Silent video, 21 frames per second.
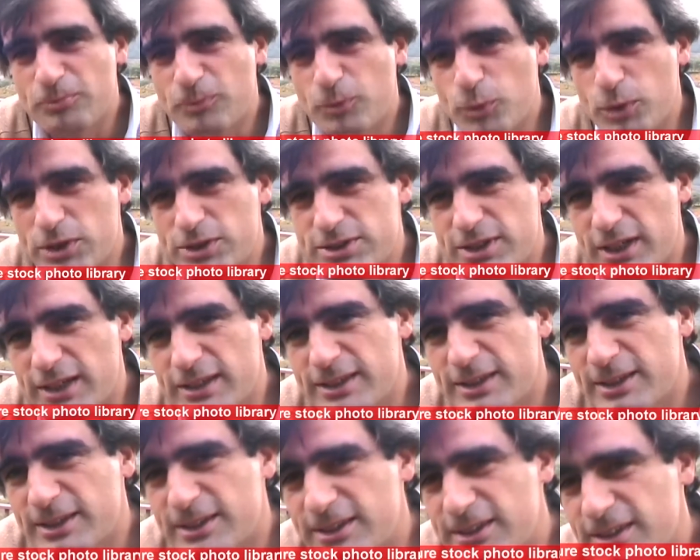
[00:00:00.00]
We start
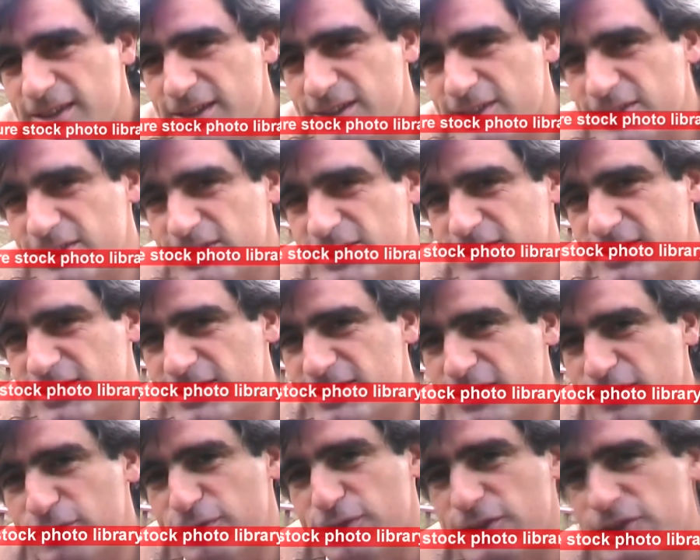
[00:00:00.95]
this,
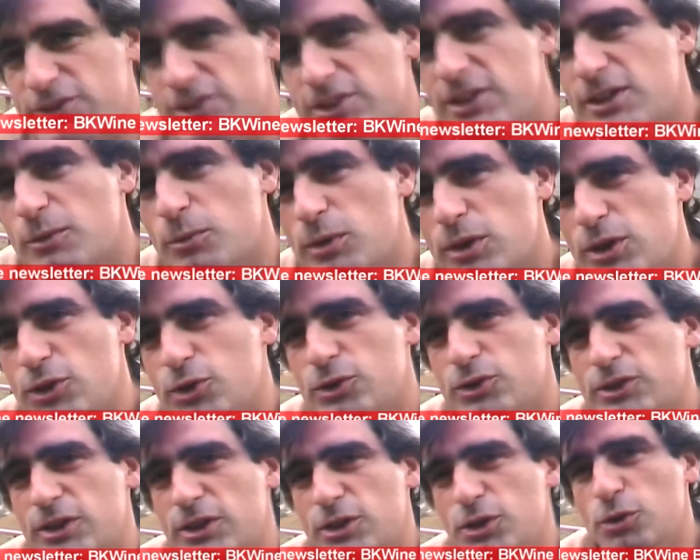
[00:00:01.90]
the first year we
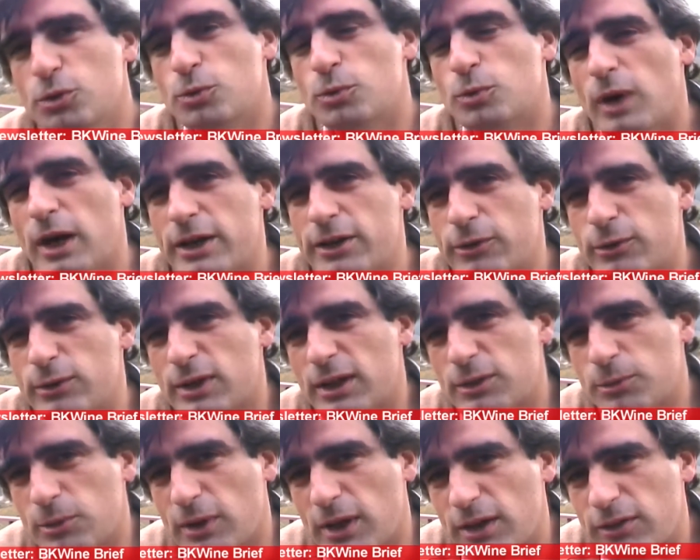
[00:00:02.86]
used the new winery
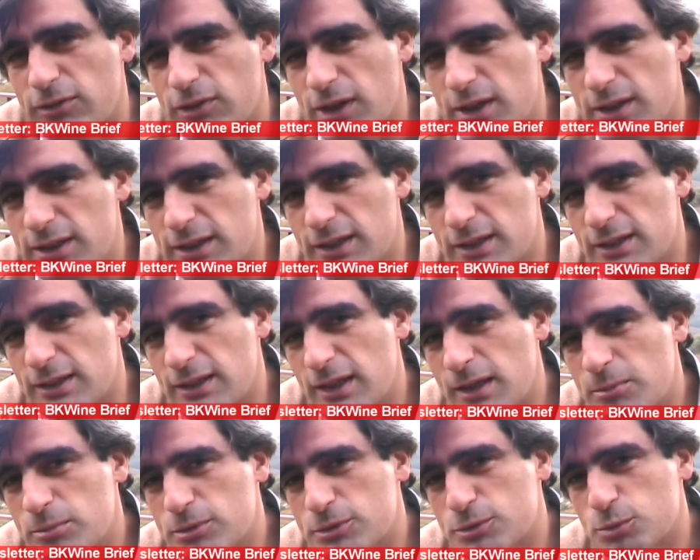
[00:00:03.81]
that we have here, I think in
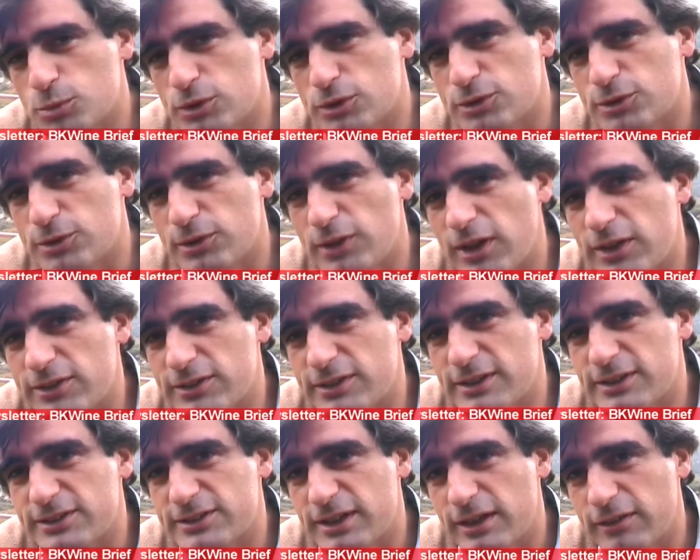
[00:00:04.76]
Naples was
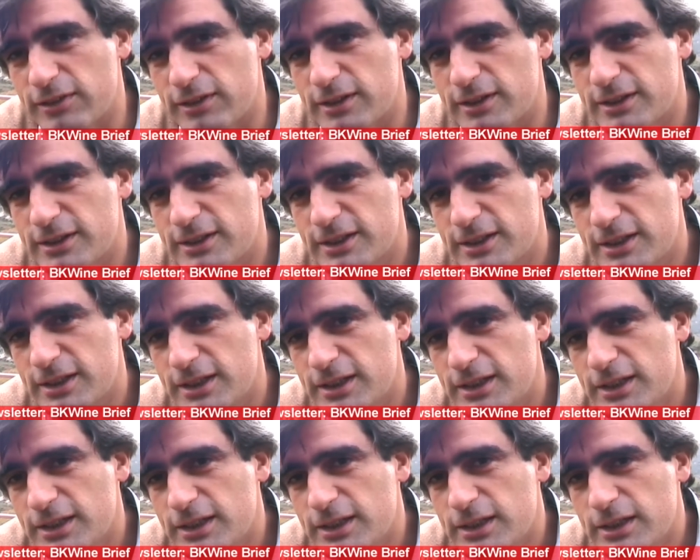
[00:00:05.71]
2007.
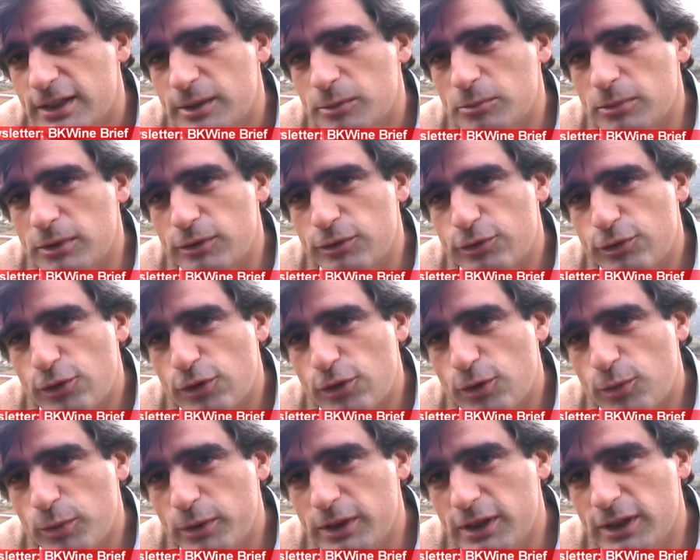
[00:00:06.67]
Mm-hmm.
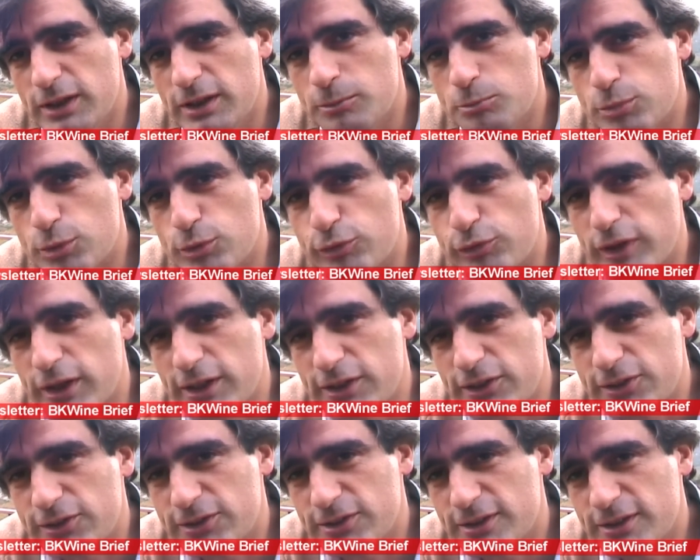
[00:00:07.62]
Before we did
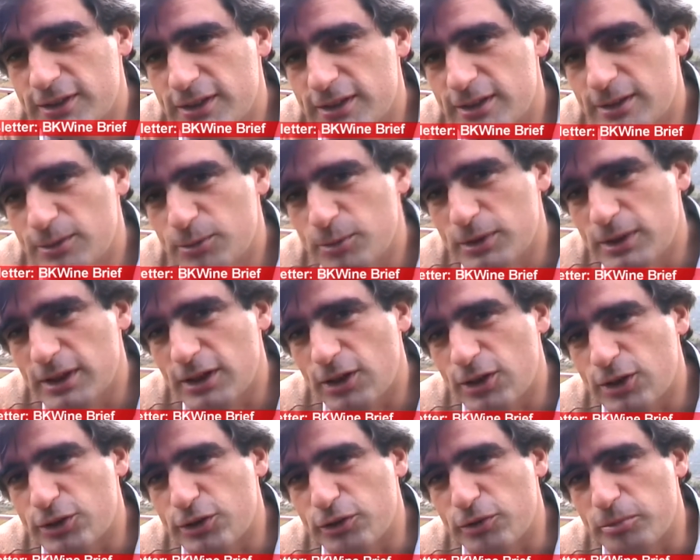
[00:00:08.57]
improvise with a
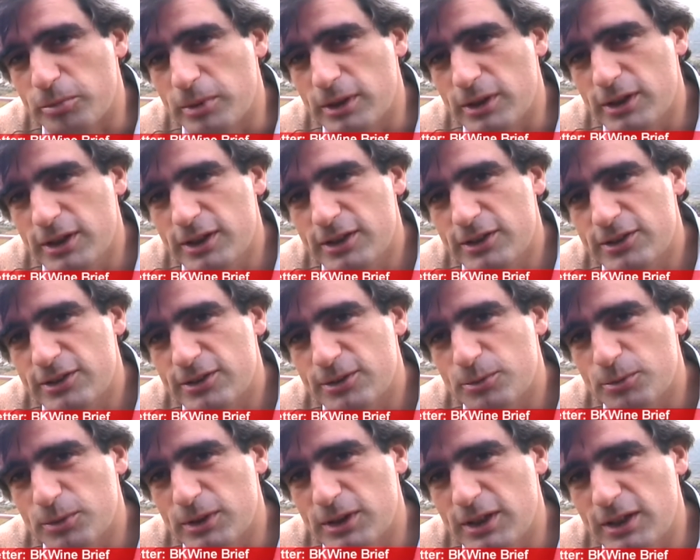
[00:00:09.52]
lot of buildings,
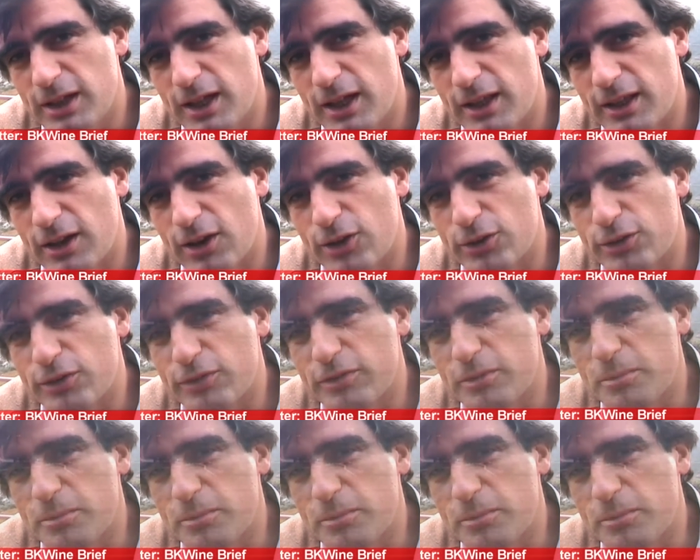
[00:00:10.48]
we did have a lot of